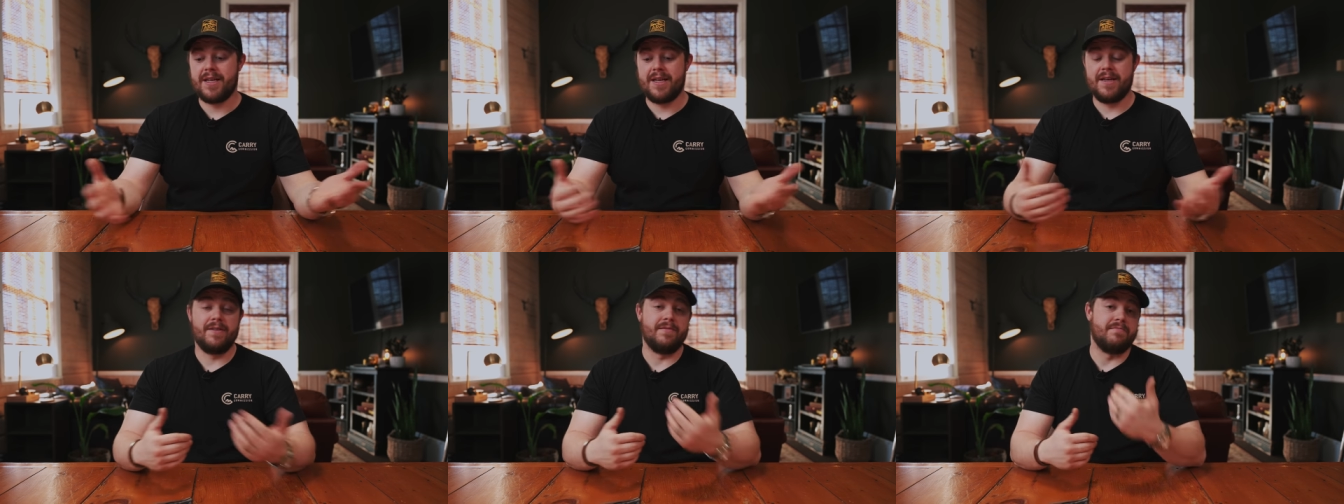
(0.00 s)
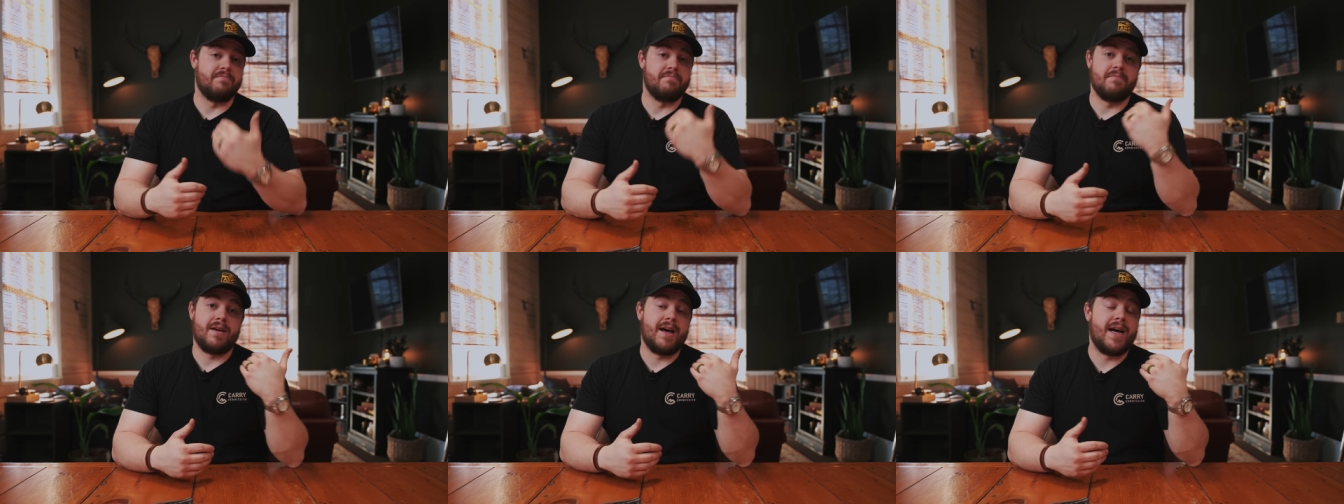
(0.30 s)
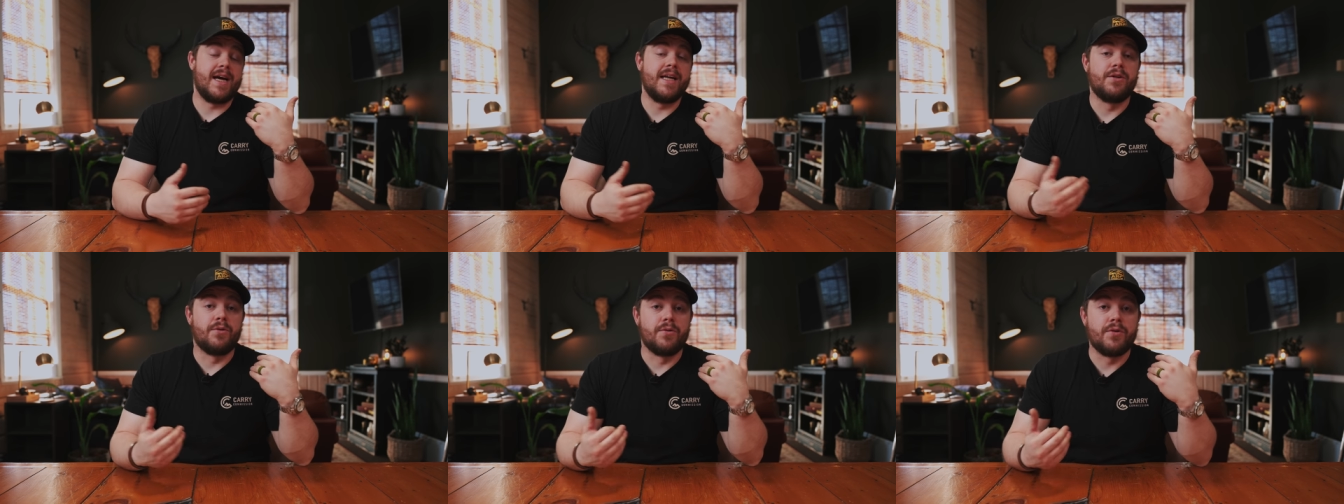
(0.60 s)
and
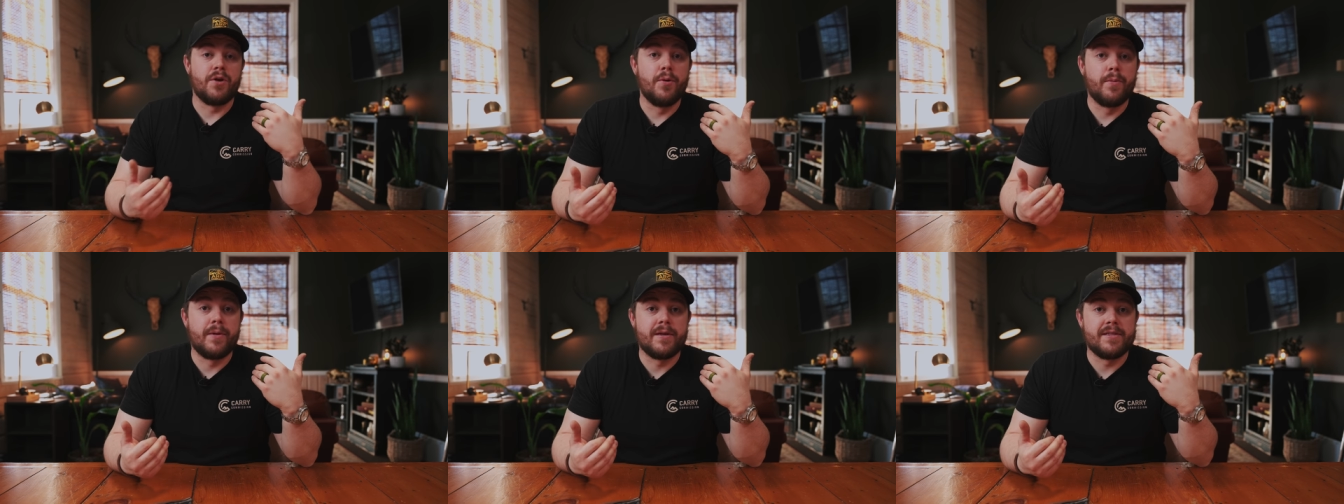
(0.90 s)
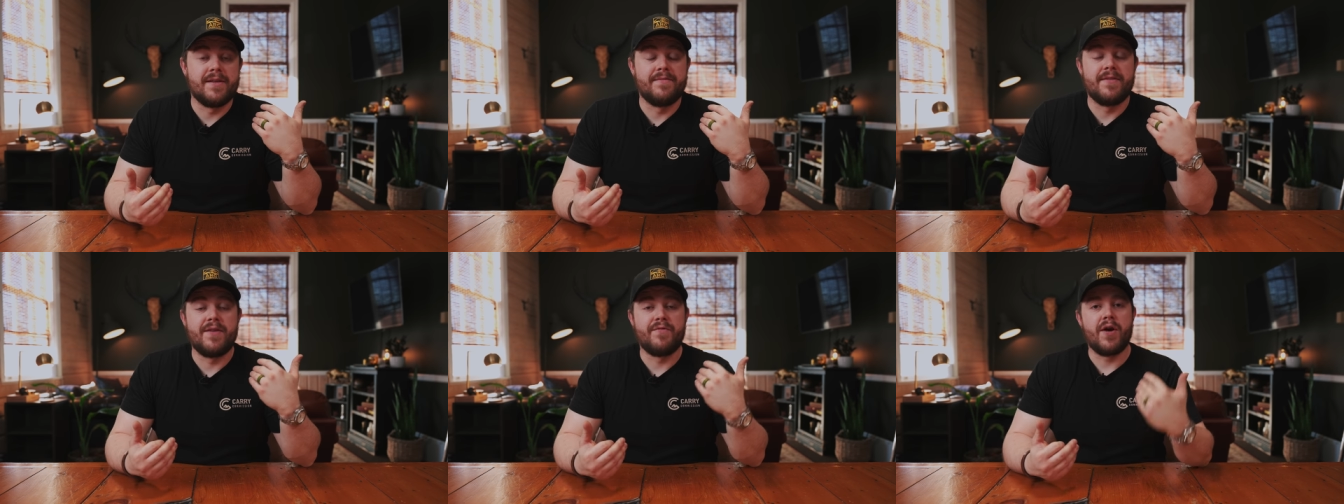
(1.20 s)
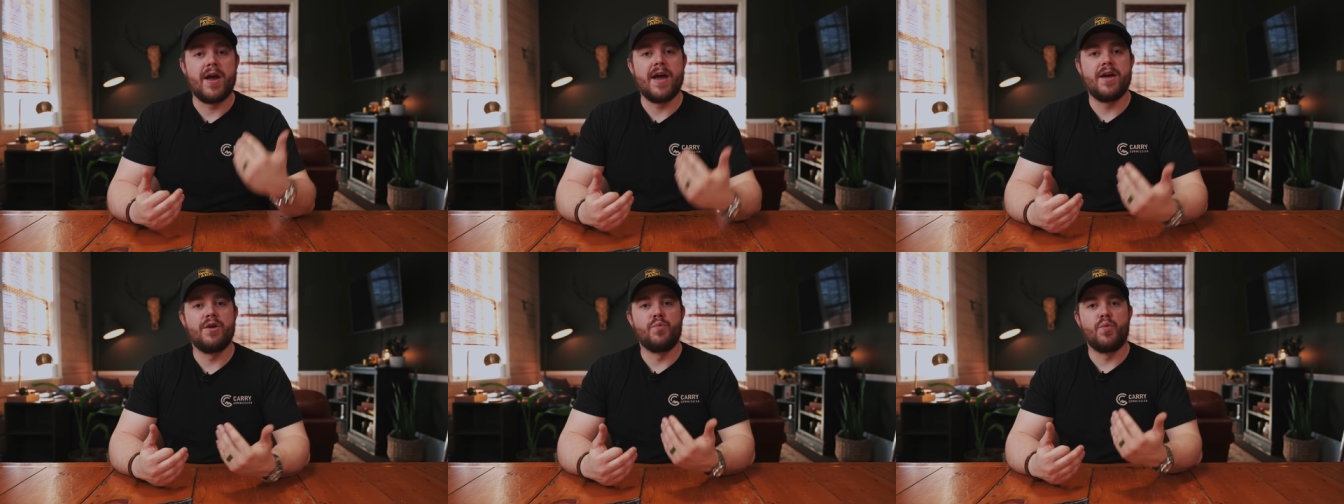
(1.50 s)
I don't know because I've never
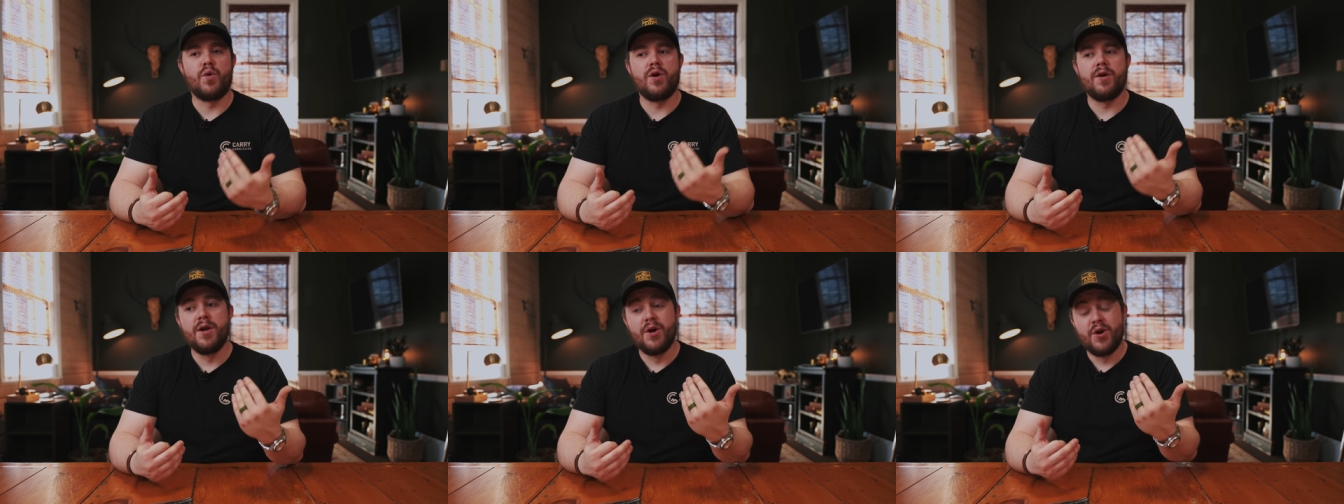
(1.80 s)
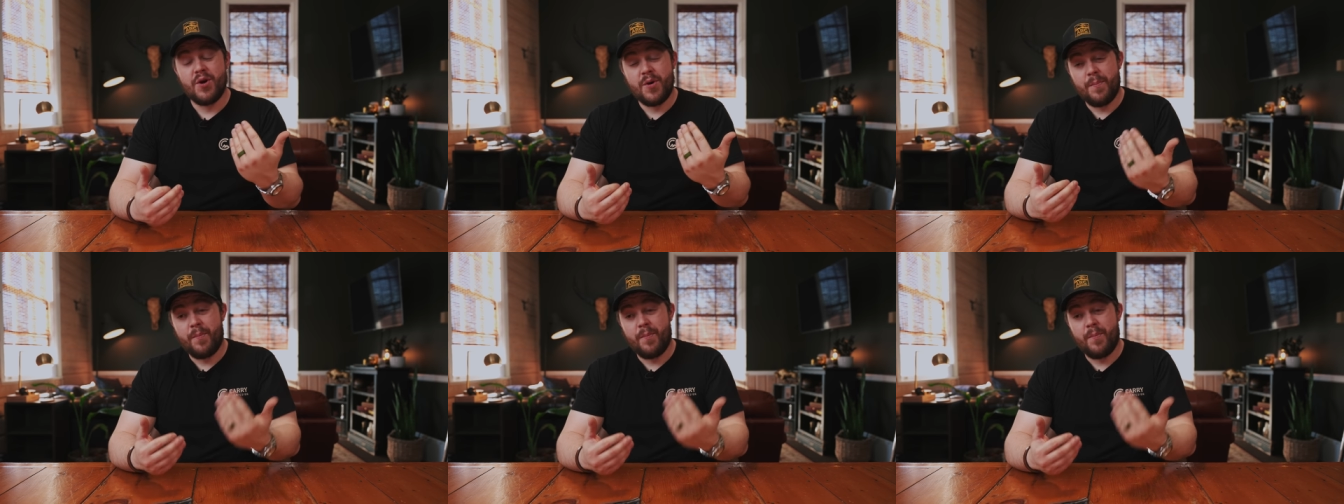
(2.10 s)
handled one,